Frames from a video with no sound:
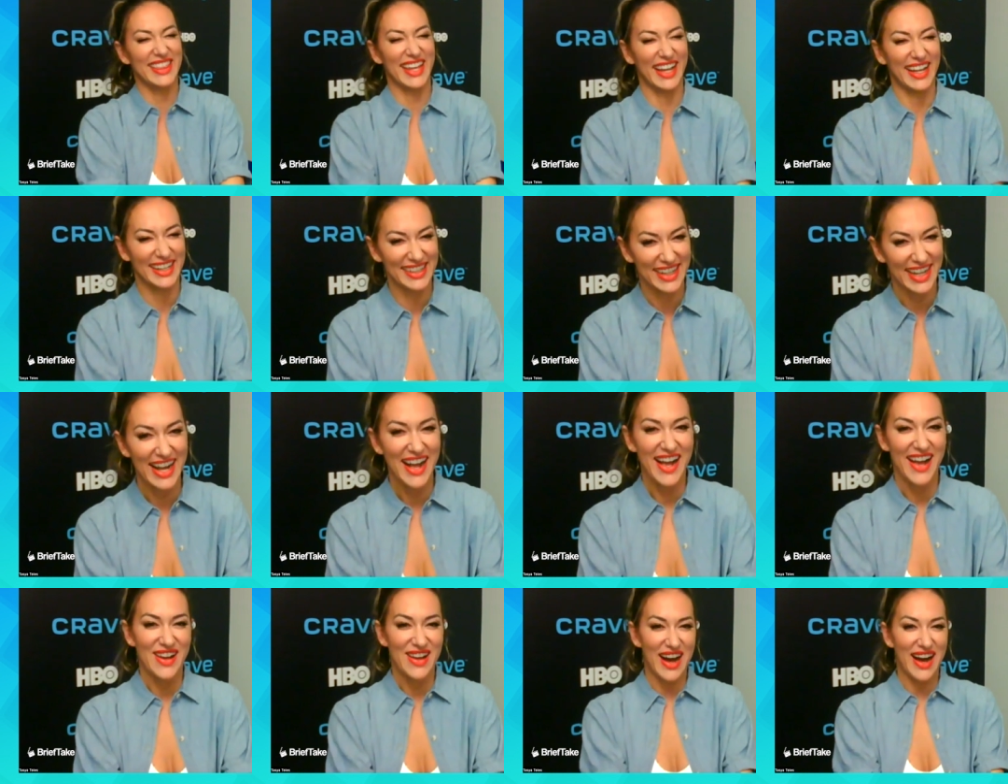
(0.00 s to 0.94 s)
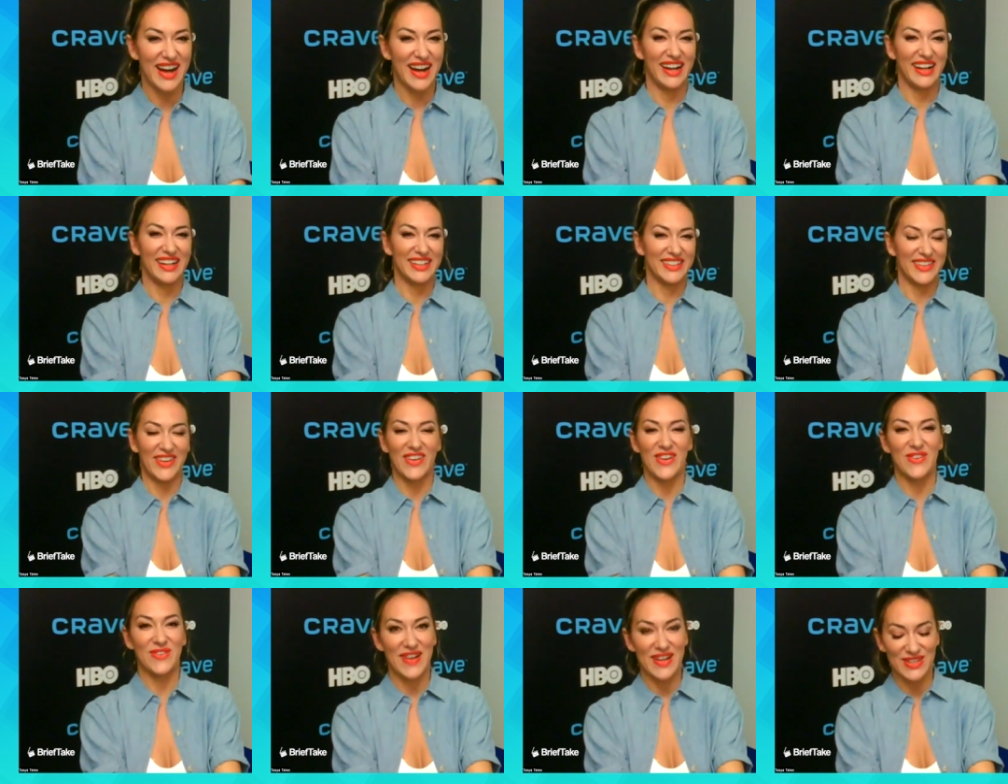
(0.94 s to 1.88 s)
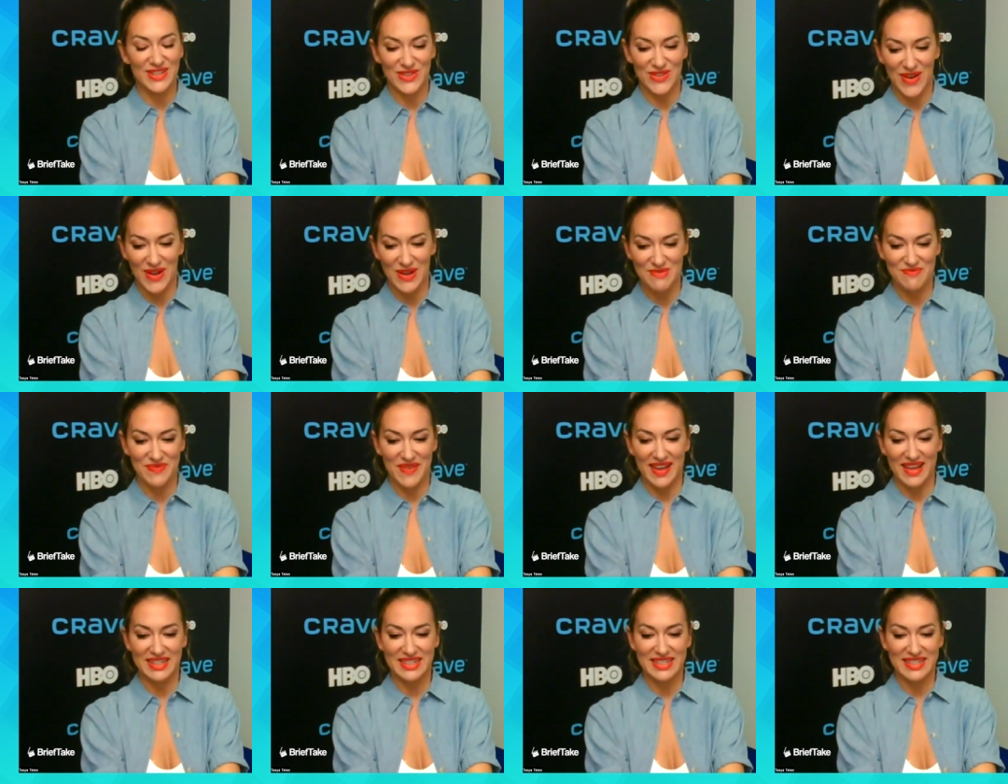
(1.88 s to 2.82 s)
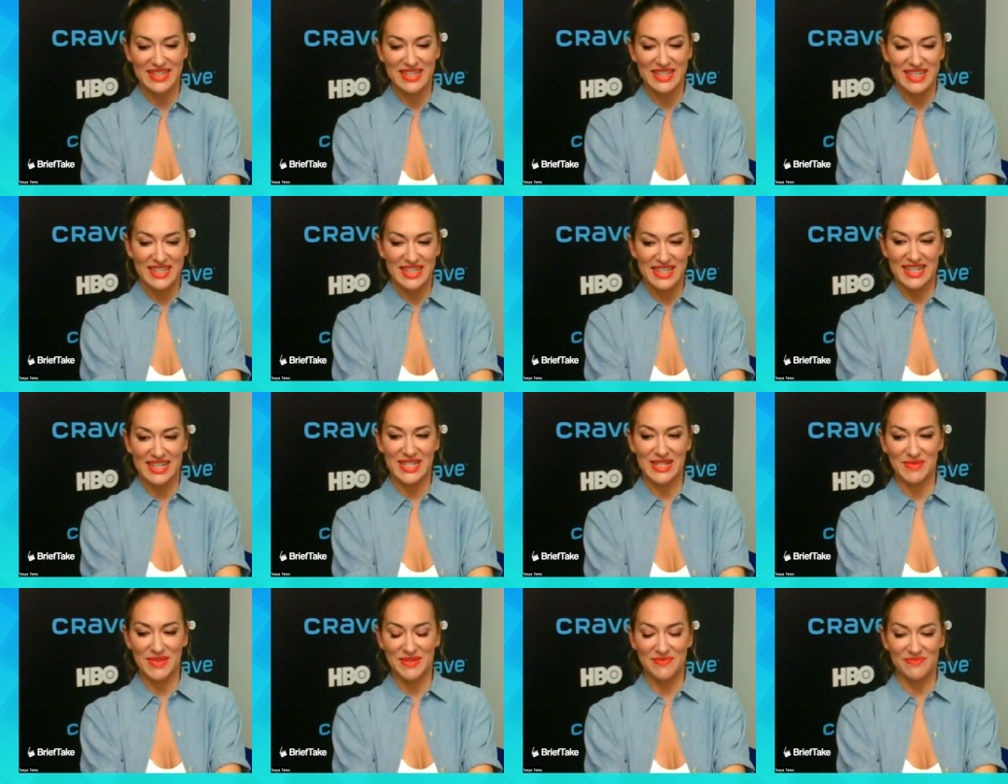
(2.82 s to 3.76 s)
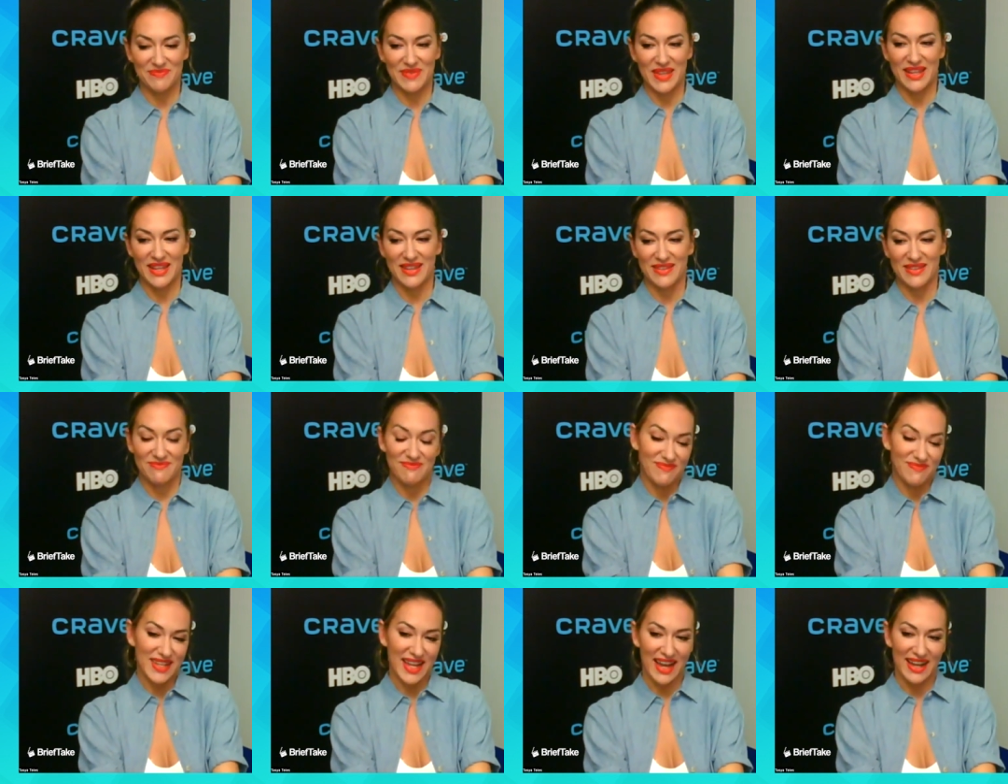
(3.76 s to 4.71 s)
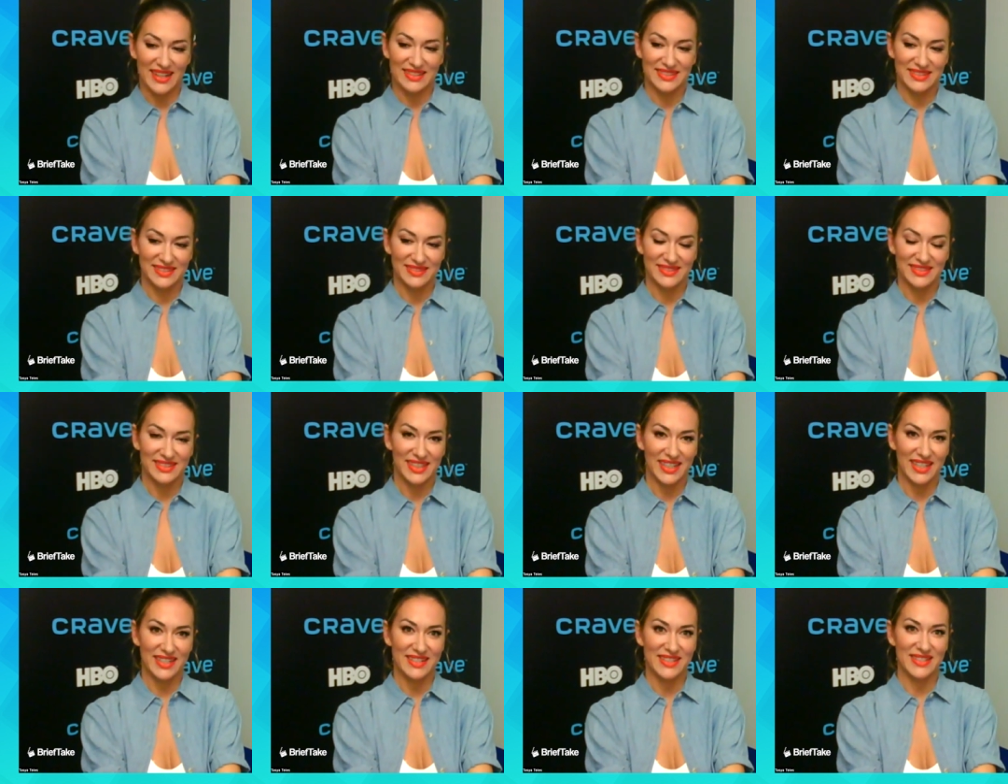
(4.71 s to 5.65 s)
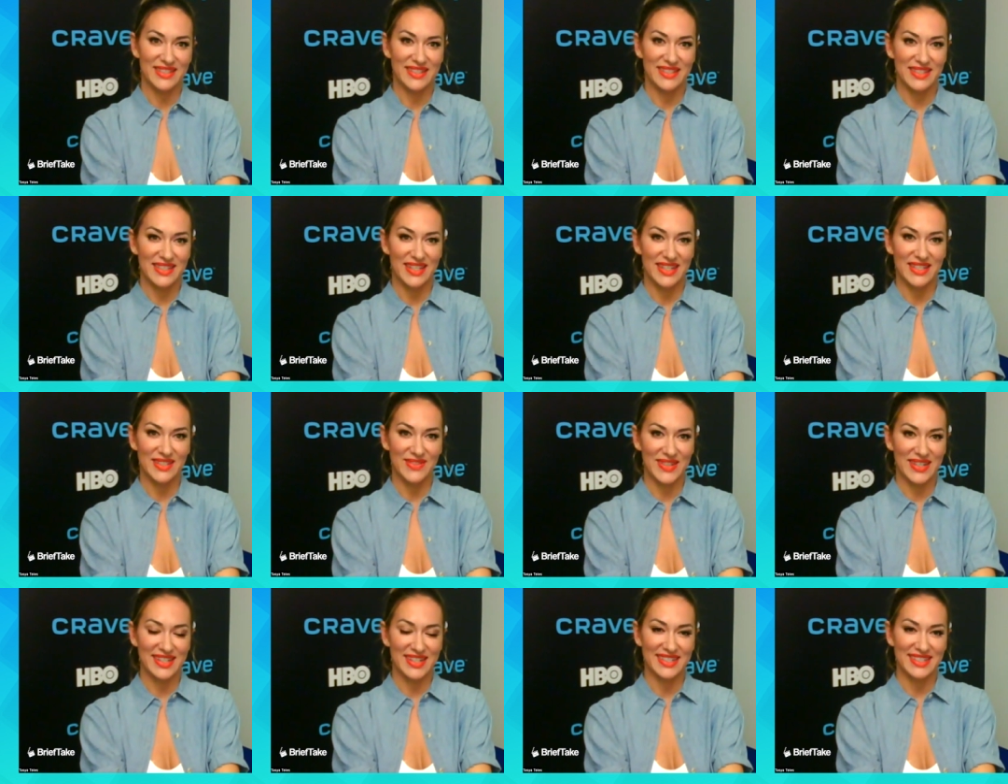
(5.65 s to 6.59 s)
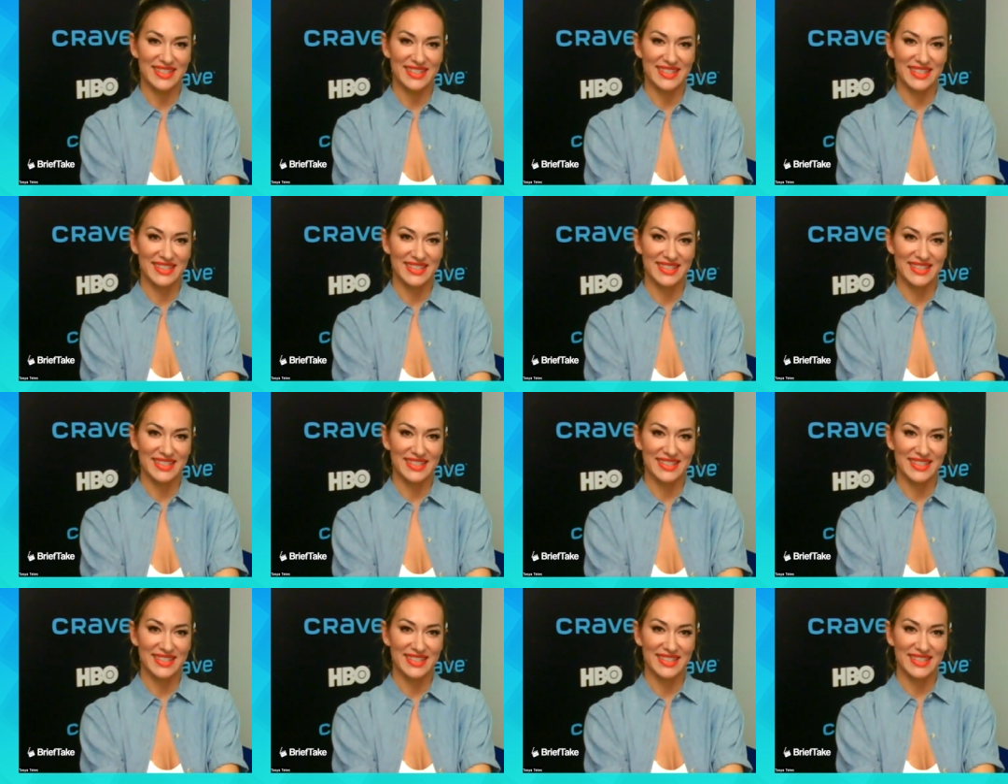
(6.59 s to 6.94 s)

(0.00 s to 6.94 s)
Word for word: than, uh, you know, a restaurant. But um, it, it, yeah, it is, it is what it is.